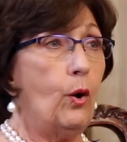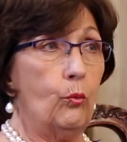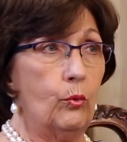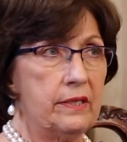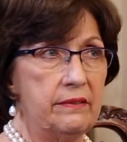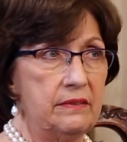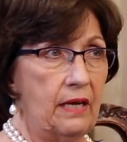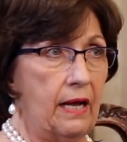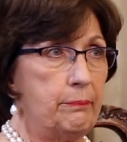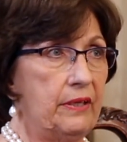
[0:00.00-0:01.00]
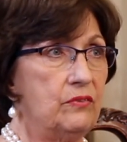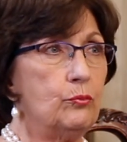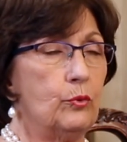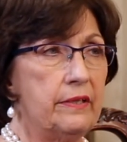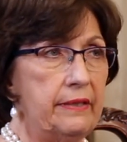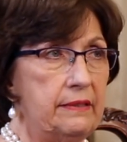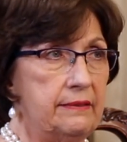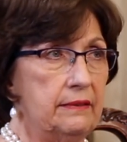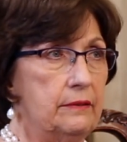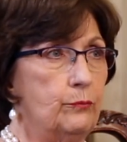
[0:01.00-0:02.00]
What are the topics? What are they
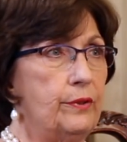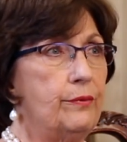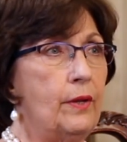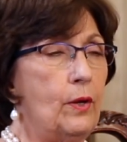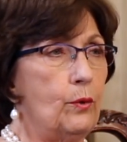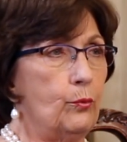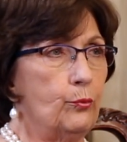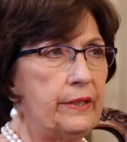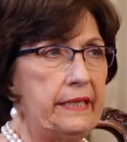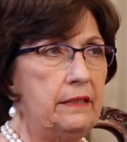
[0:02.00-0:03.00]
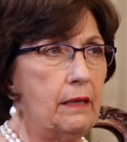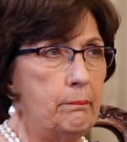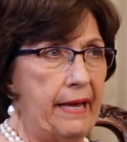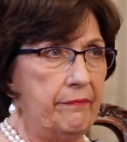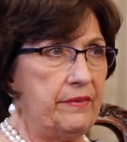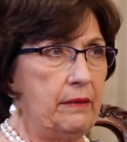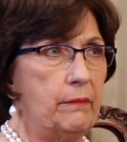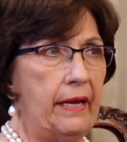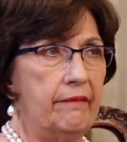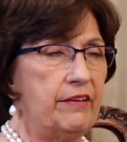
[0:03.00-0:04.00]
dealing with? Read about
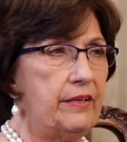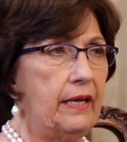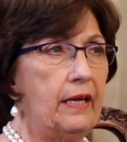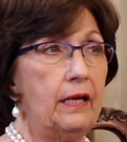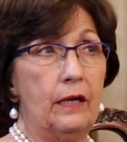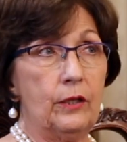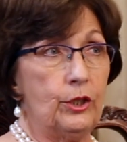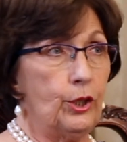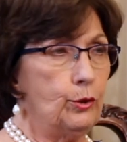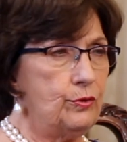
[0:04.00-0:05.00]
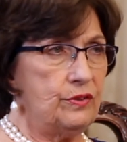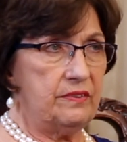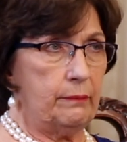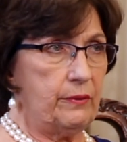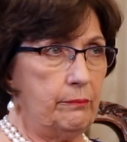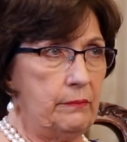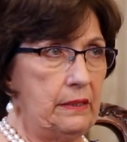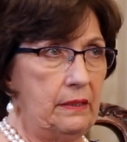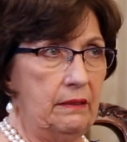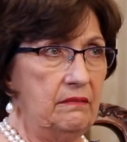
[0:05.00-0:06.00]
them every day. Go to some of the
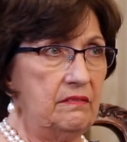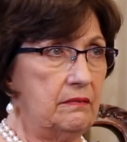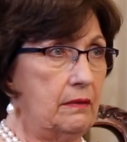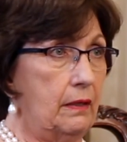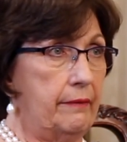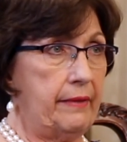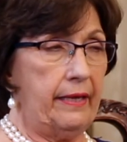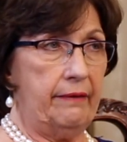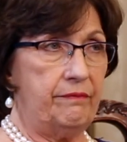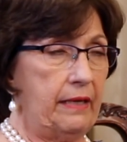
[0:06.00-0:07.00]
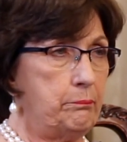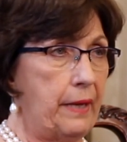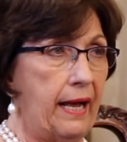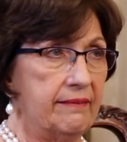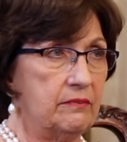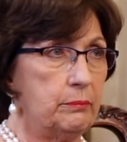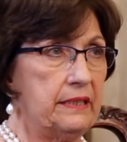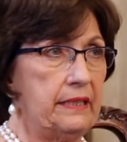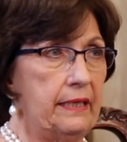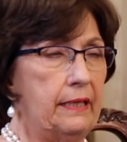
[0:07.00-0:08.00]
meetings that if they possibly
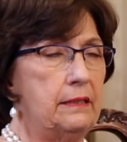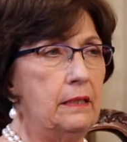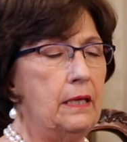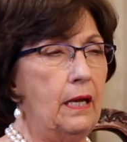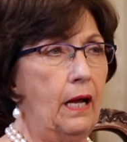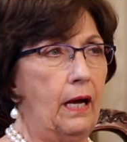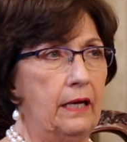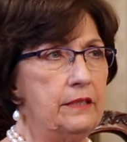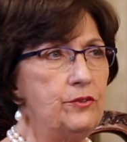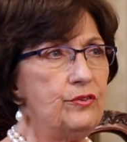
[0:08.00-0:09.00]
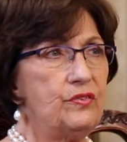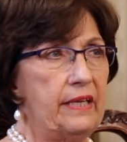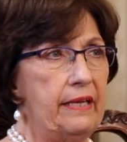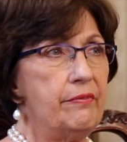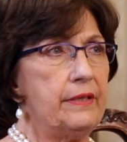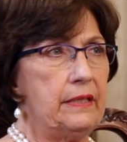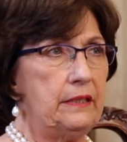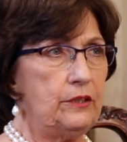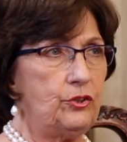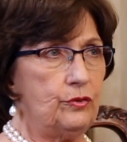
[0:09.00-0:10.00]
can. Understand the
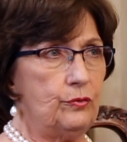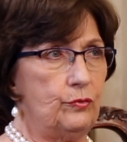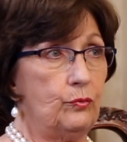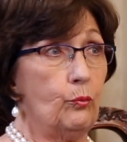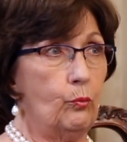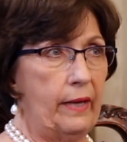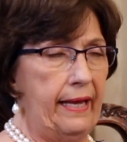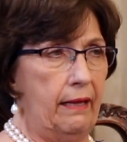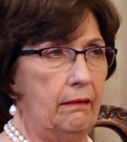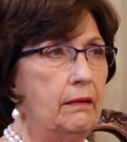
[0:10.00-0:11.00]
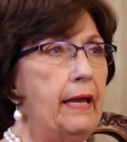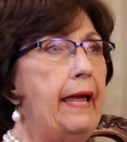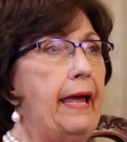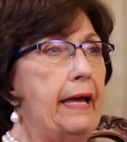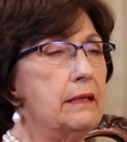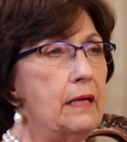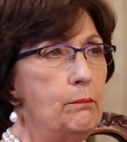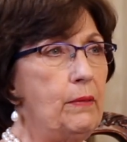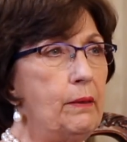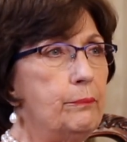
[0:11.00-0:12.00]
issues well and
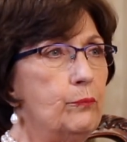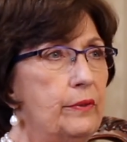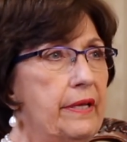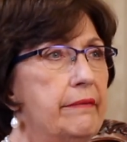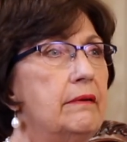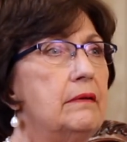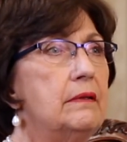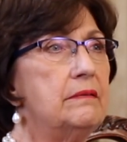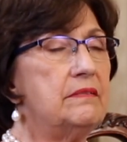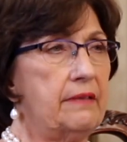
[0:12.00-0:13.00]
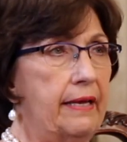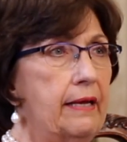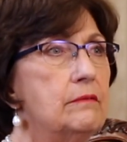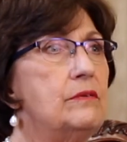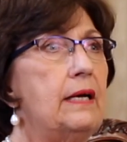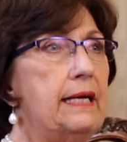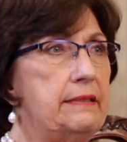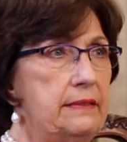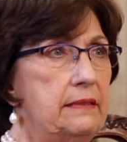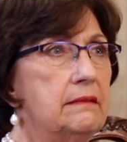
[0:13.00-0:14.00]
come up with sound
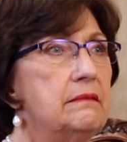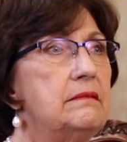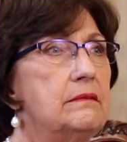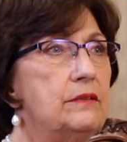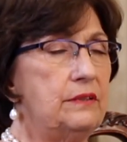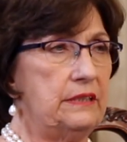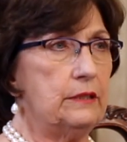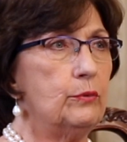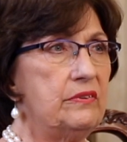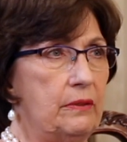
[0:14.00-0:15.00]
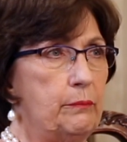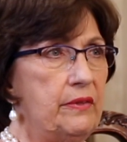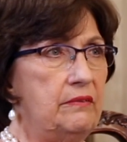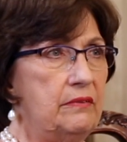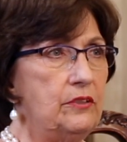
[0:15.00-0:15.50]
ideas to deal with some of these